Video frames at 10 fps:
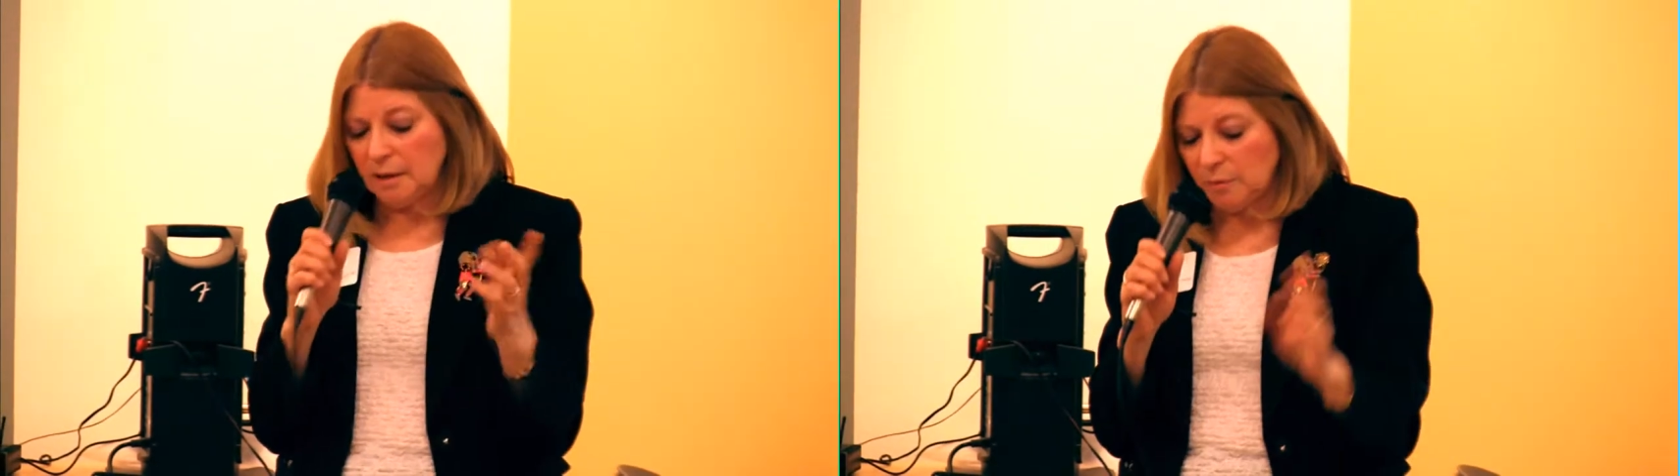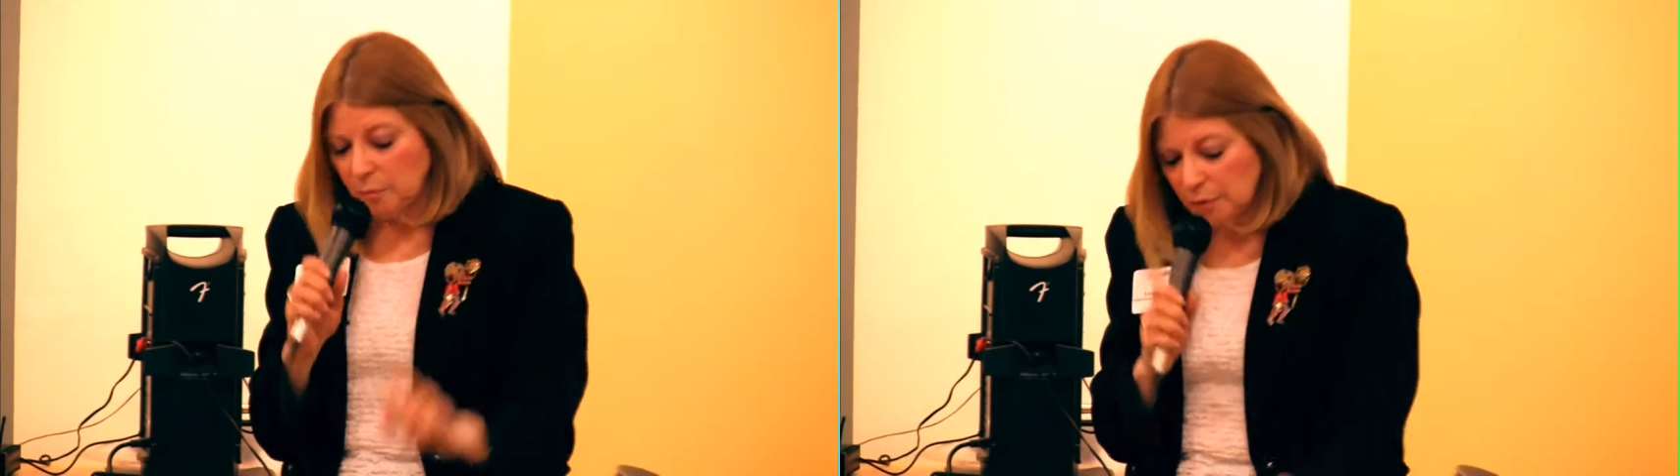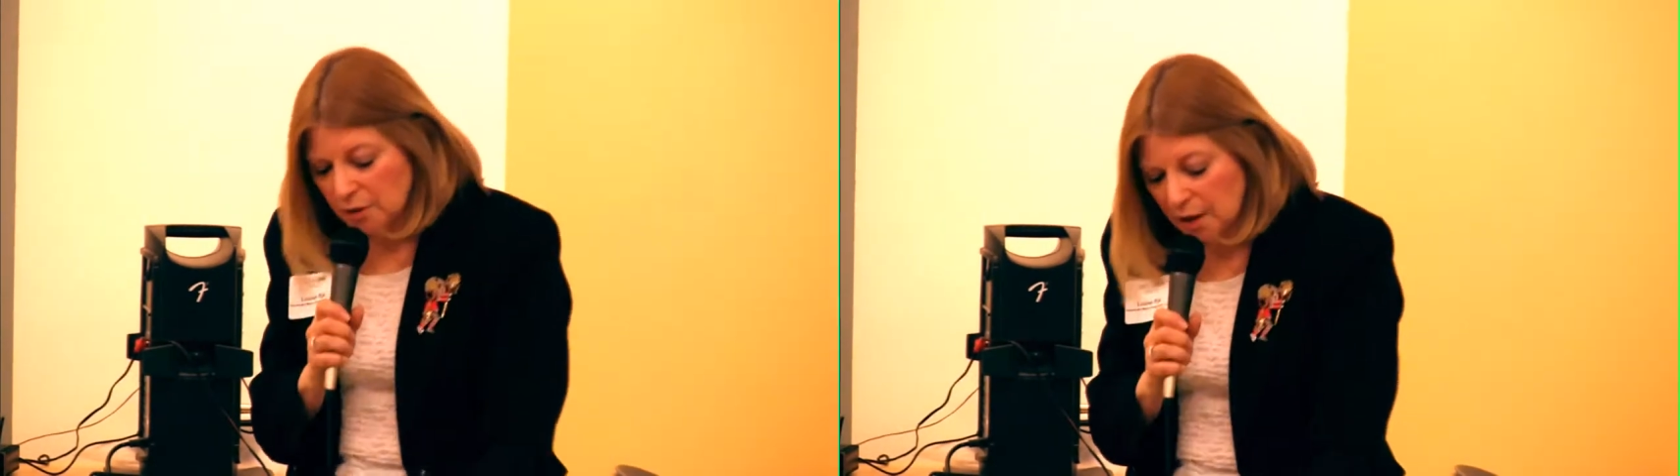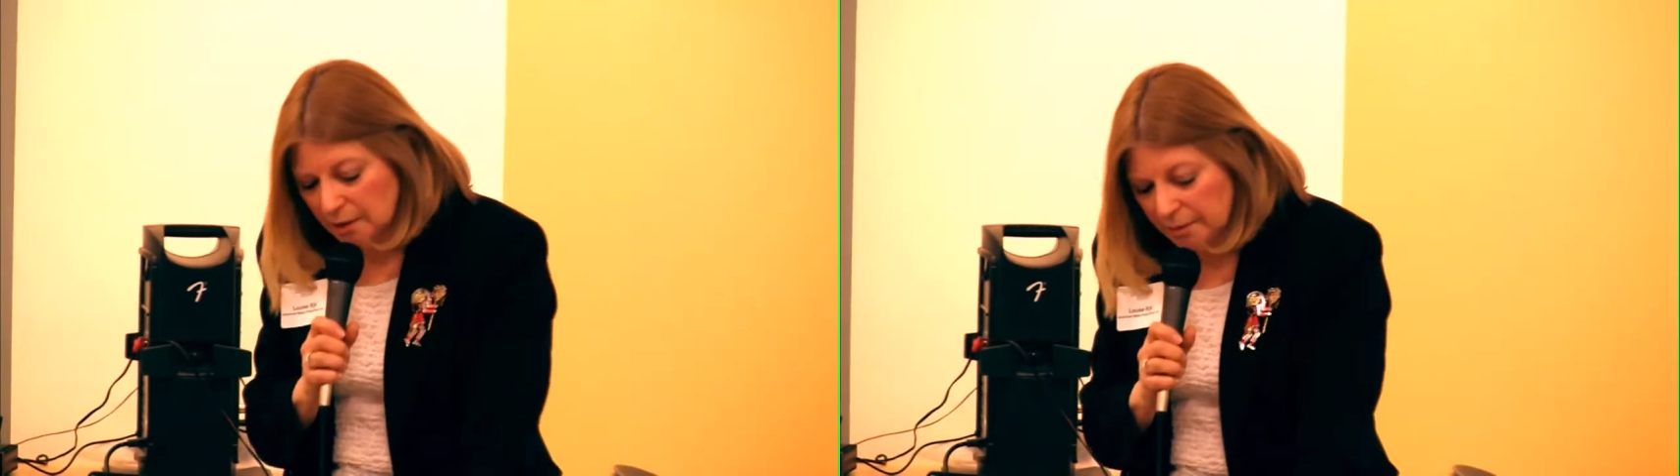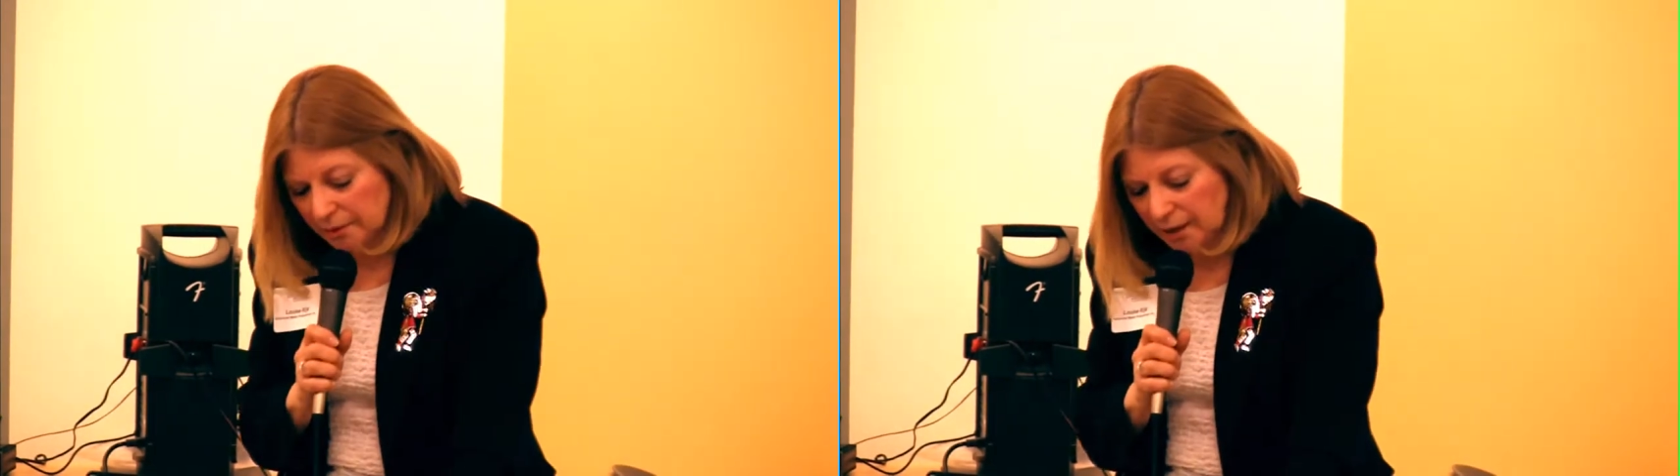and we'll
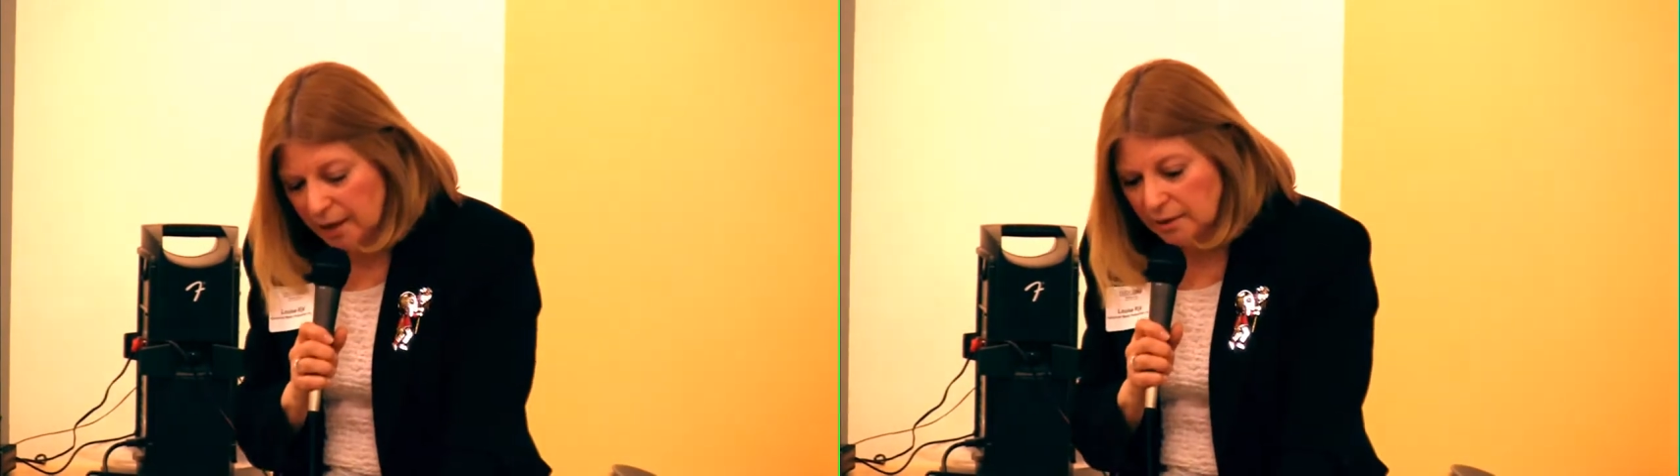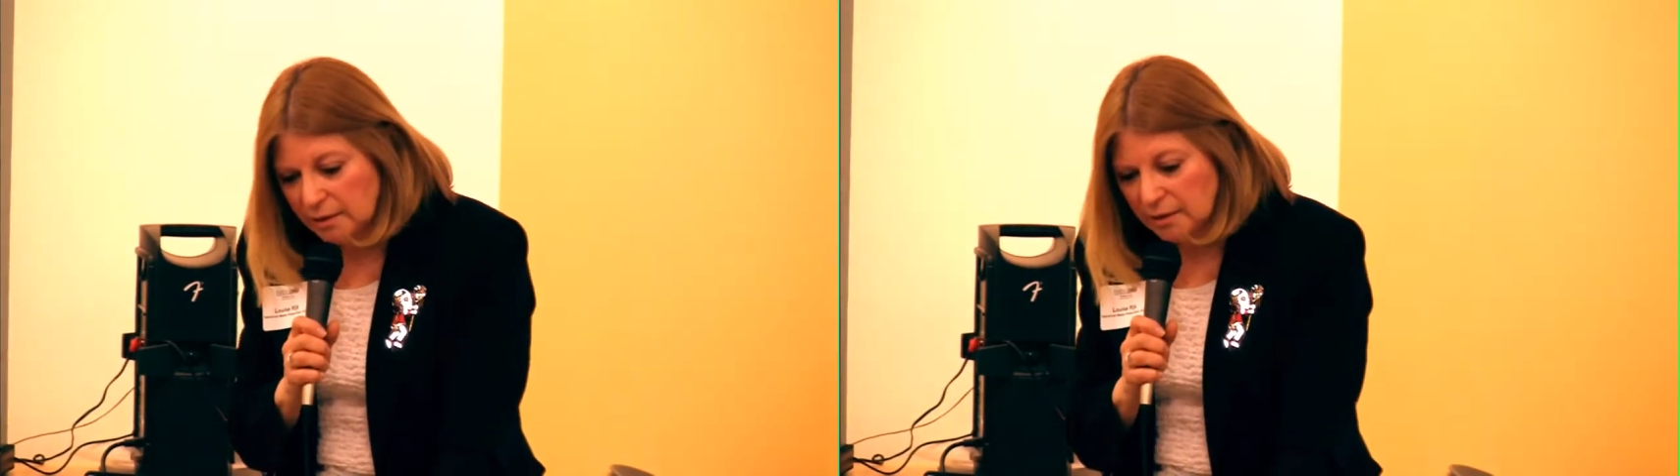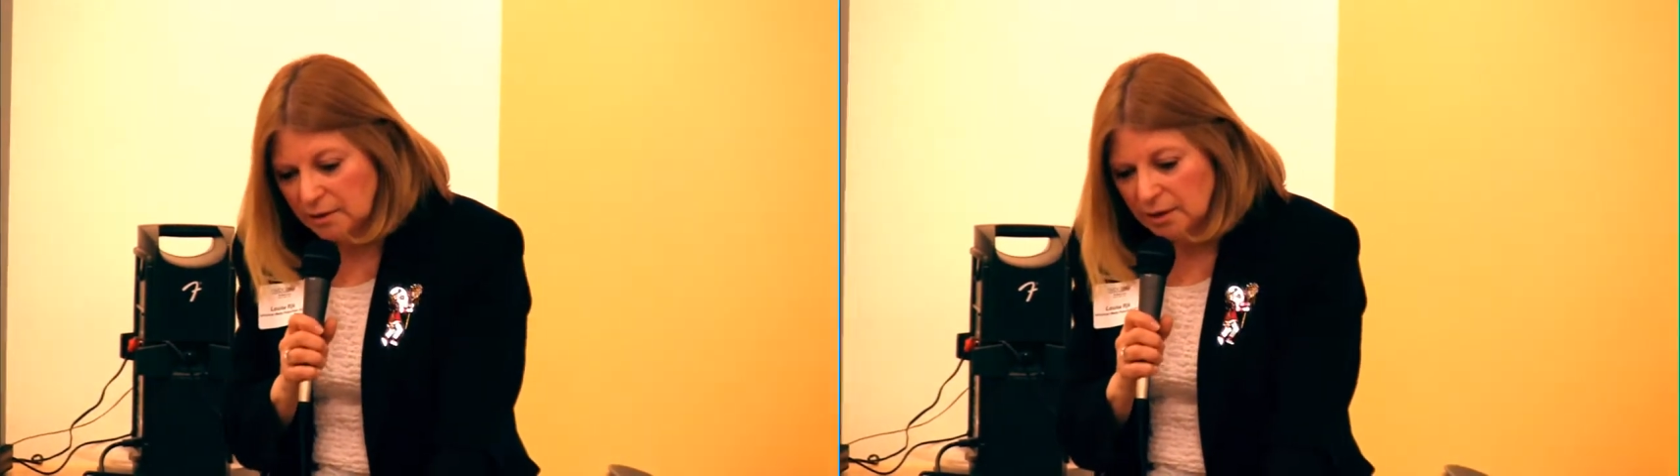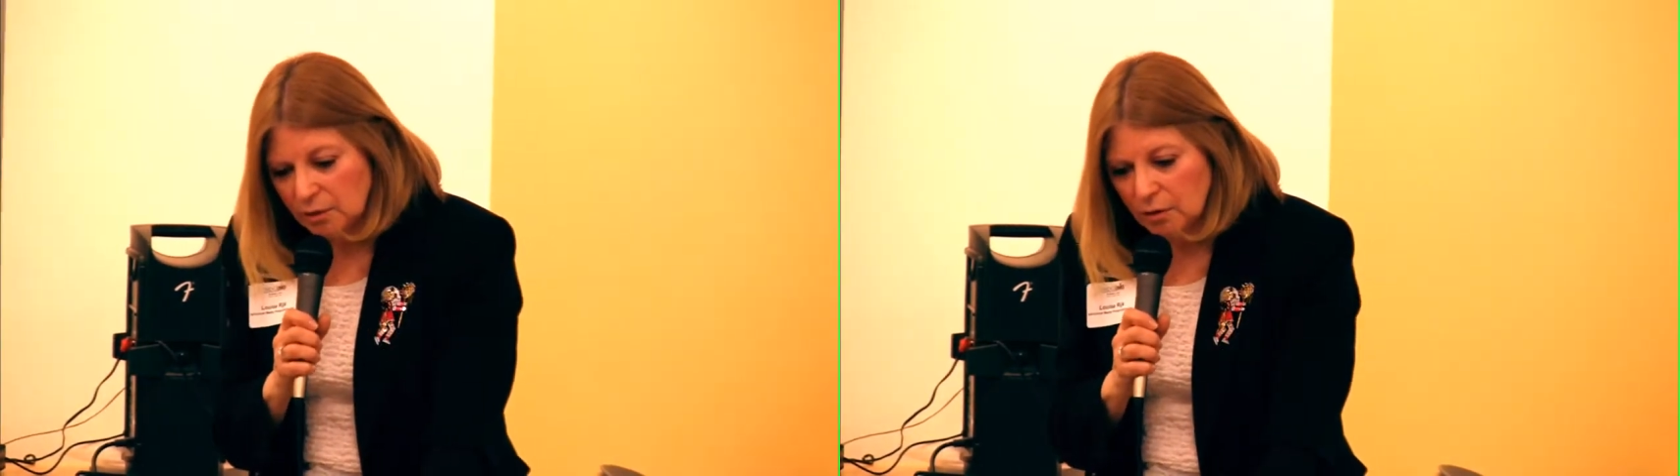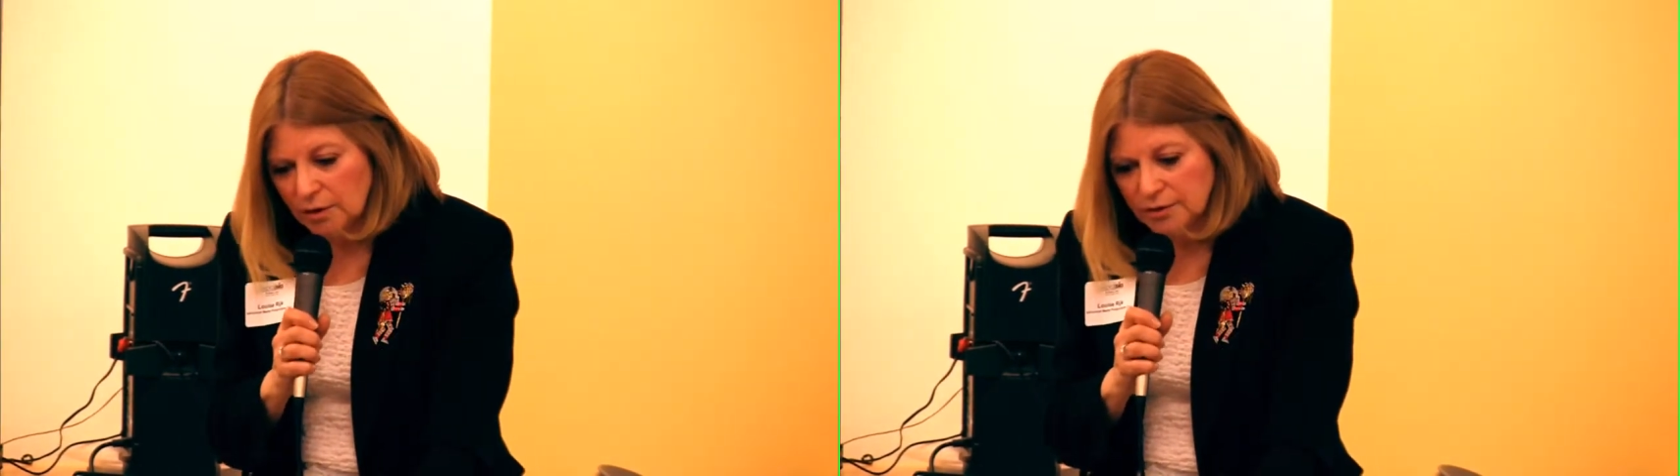talk about that,
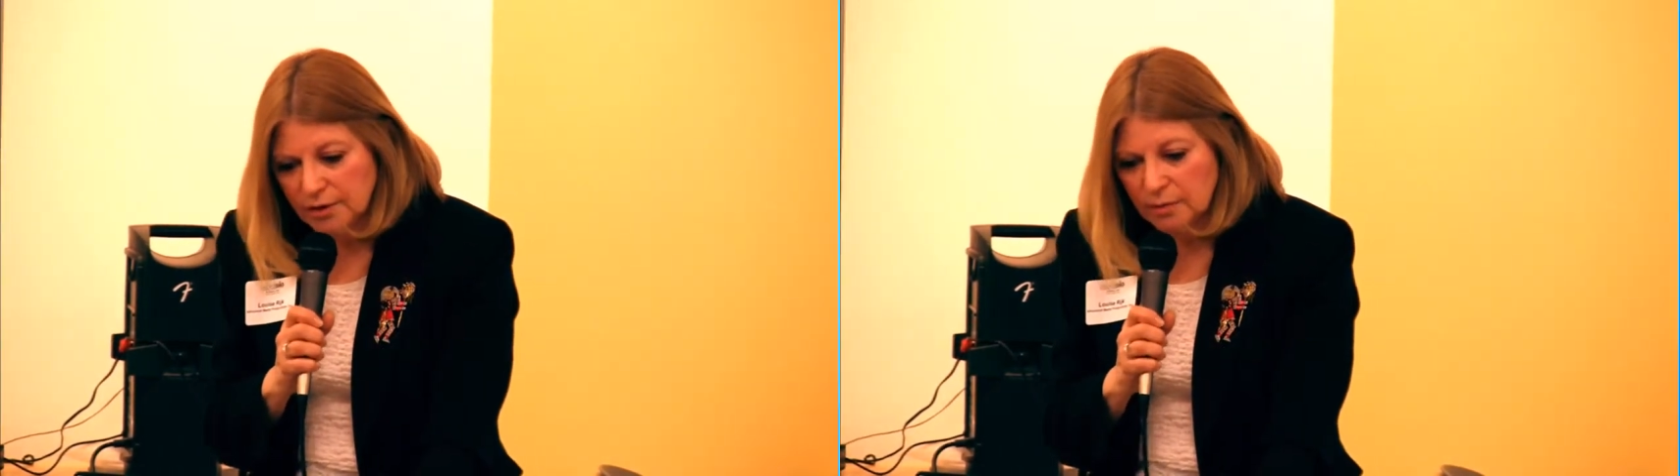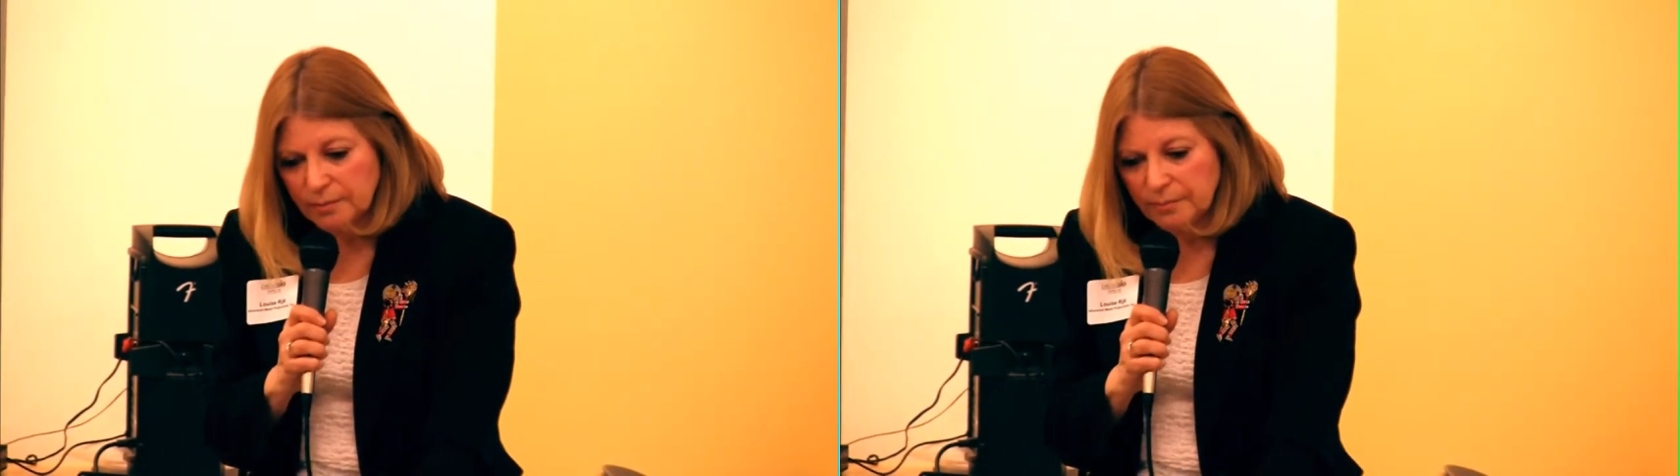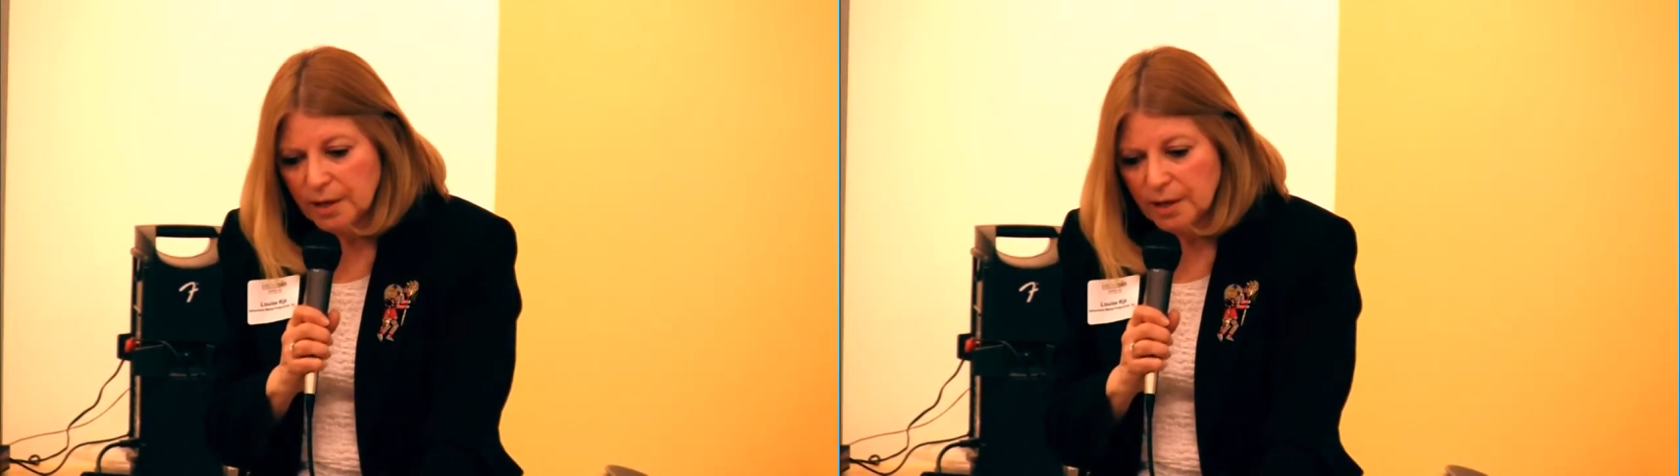also.